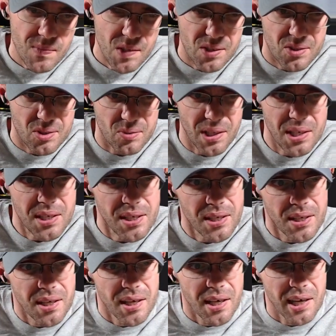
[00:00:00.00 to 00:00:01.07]
So then,
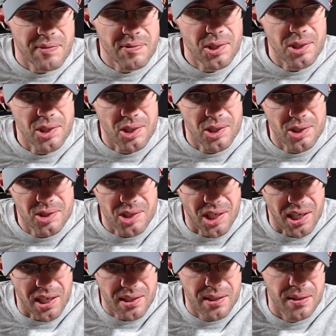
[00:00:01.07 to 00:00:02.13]
after
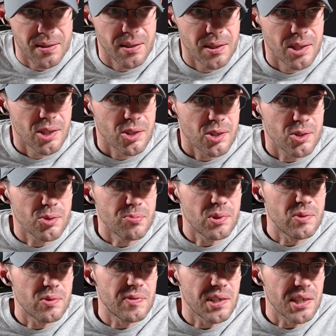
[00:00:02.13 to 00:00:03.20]
Urzog, you
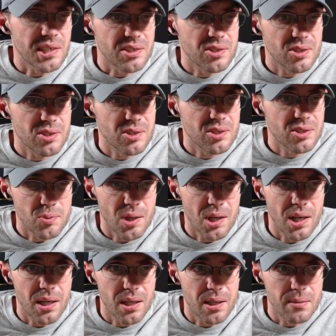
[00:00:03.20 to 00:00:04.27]
move into
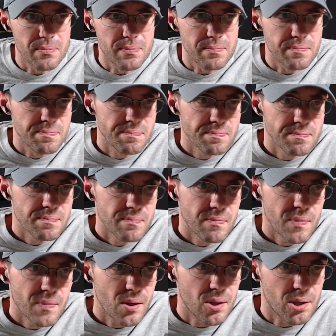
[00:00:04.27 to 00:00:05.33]

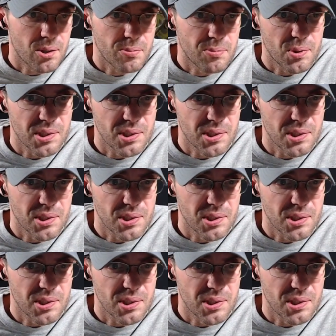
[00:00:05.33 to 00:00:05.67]
our boy